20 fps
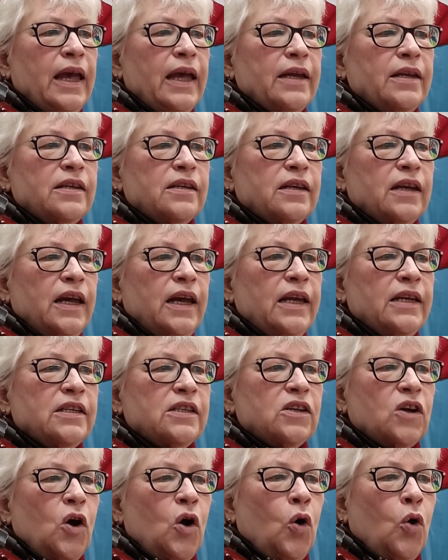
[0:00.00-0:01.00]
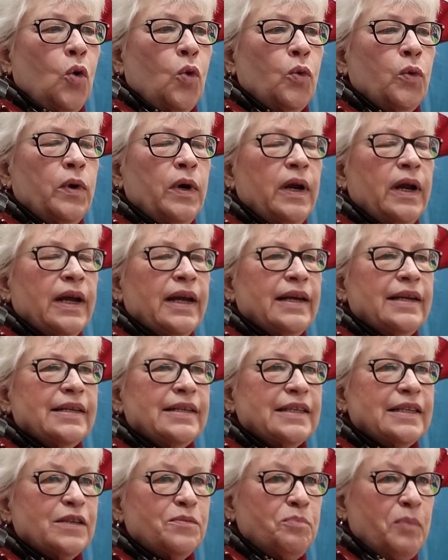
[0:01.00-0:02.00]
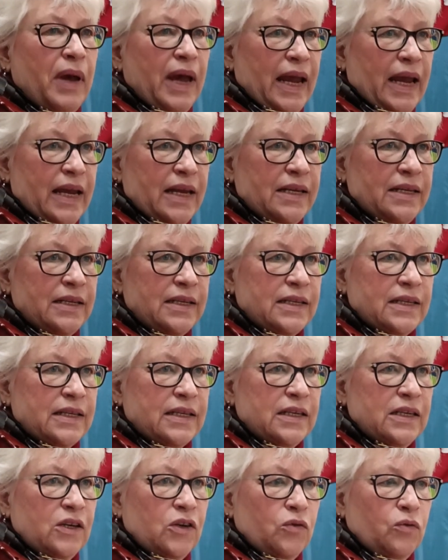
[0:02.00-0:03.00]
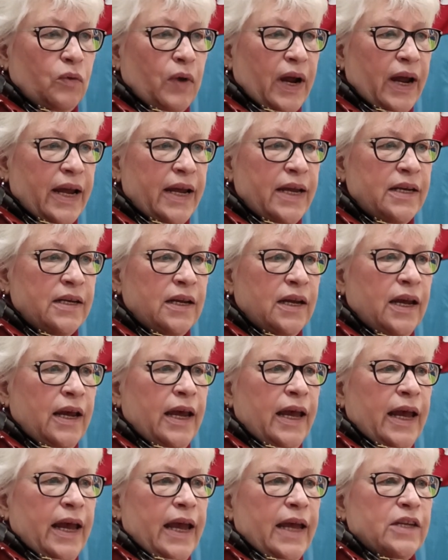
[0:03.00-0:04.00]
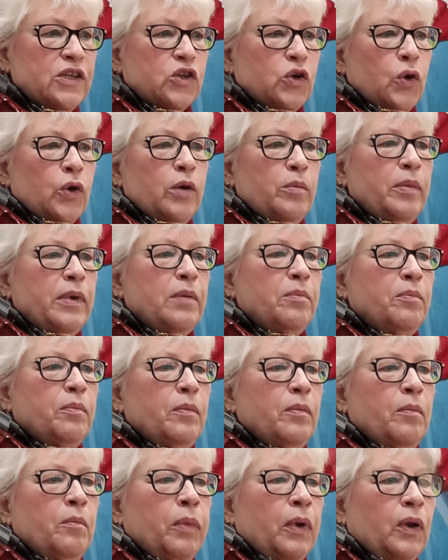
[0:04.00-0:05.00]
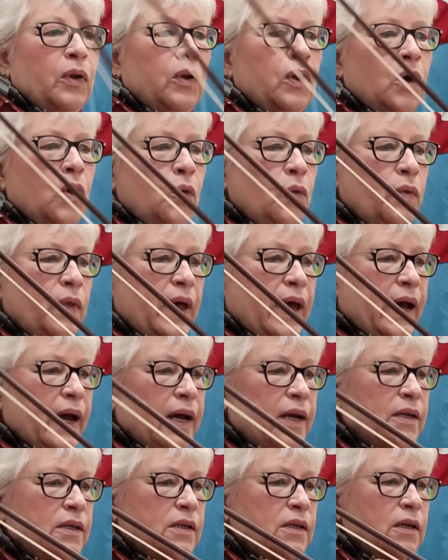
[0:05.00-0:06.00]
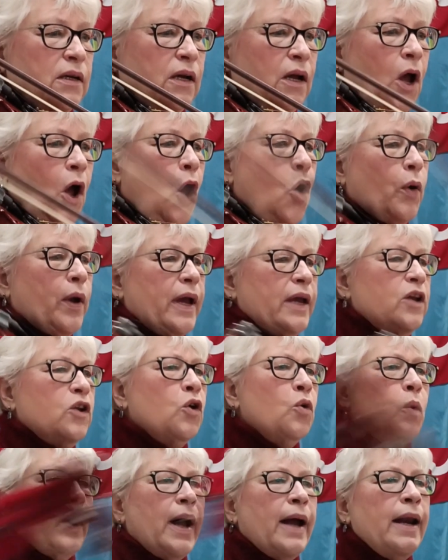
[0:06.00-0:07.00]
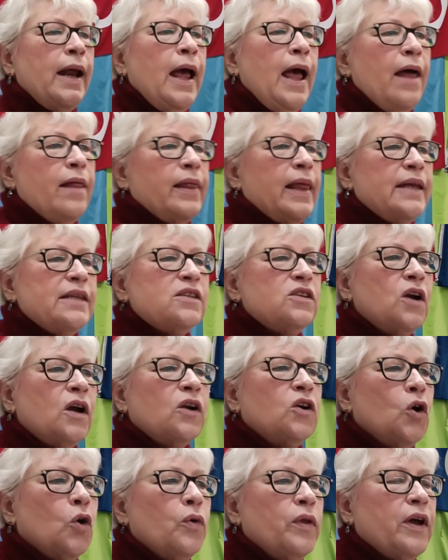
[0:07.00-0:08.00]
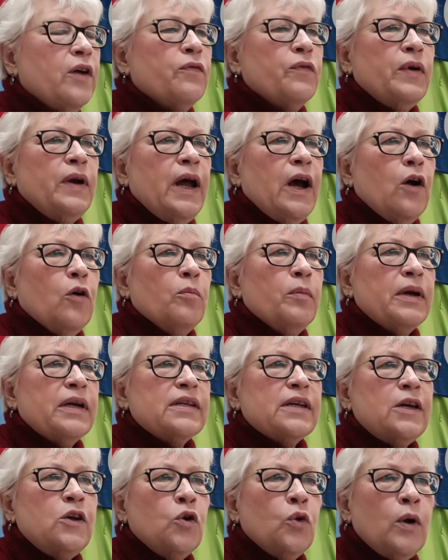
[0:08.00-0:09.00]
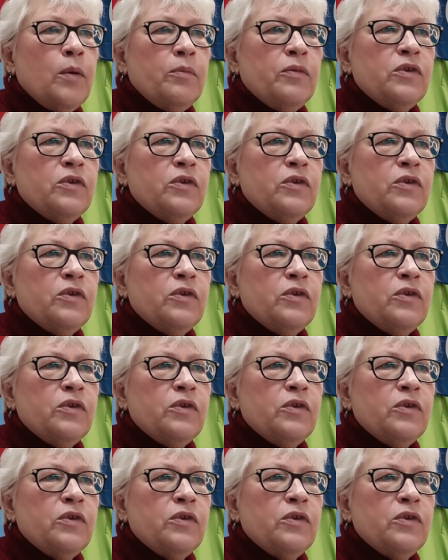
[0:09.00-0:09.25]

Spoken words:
it its own space, right? It's going to be below that. Okay, you know what? Let's not go there for now because I know I'm